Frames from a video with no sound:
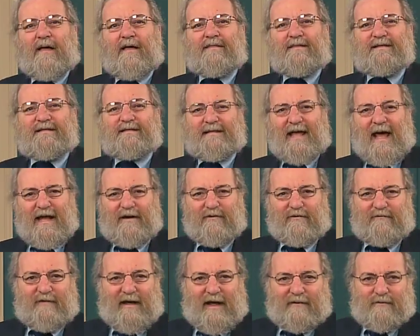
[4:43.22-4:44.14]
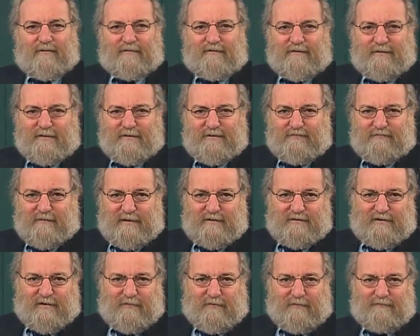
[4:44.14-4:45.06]
The standard value for this
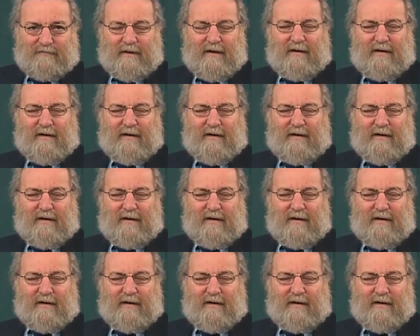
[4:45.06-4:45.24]
ratio